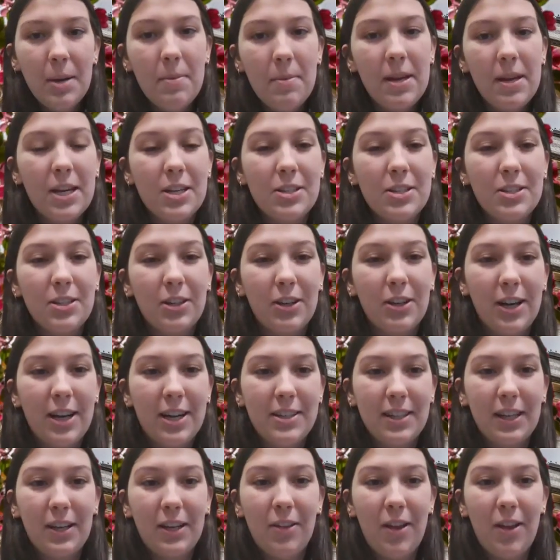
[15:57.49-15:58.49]
because there
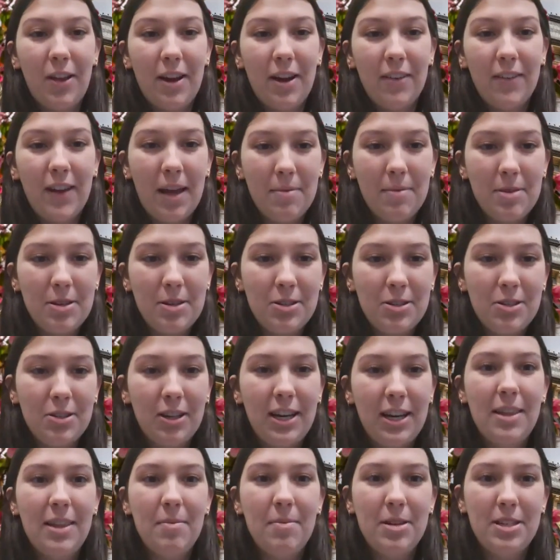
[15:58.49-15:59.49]
is like a lot of
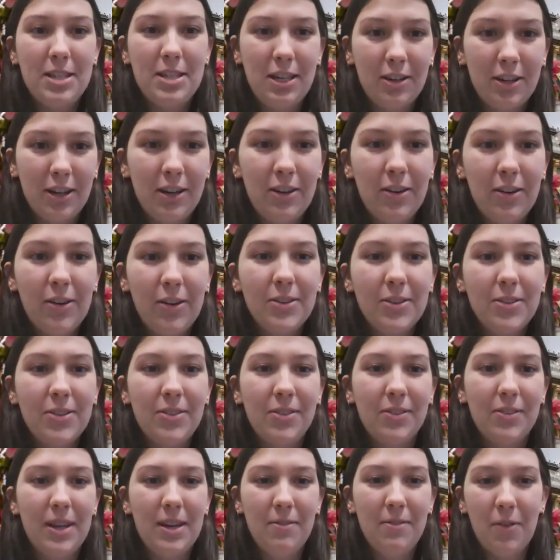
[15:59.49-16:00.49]
chemistry in the
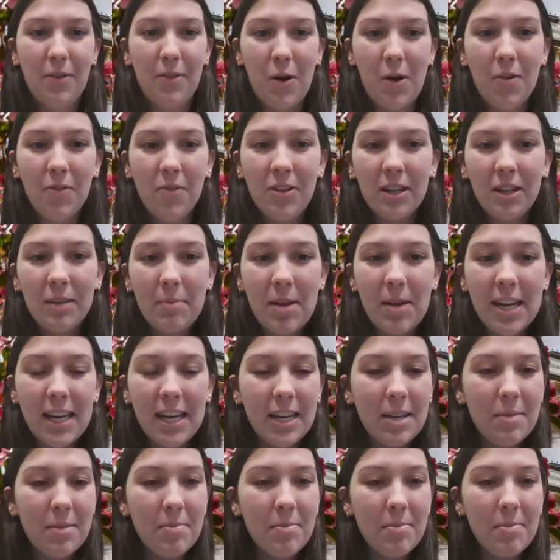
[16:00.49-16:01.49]
materials involved in
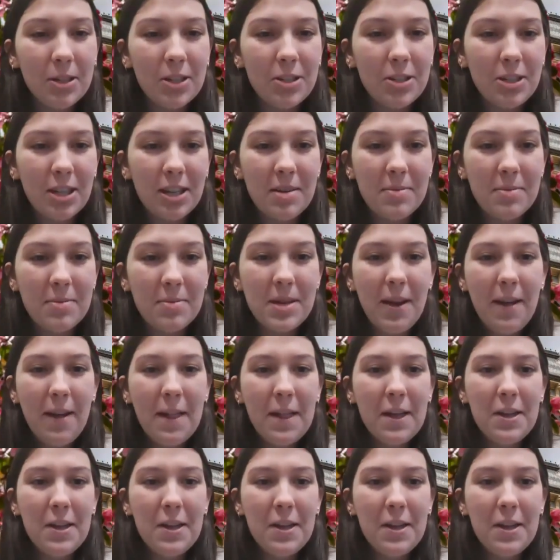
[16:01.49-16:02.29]
making computer chips.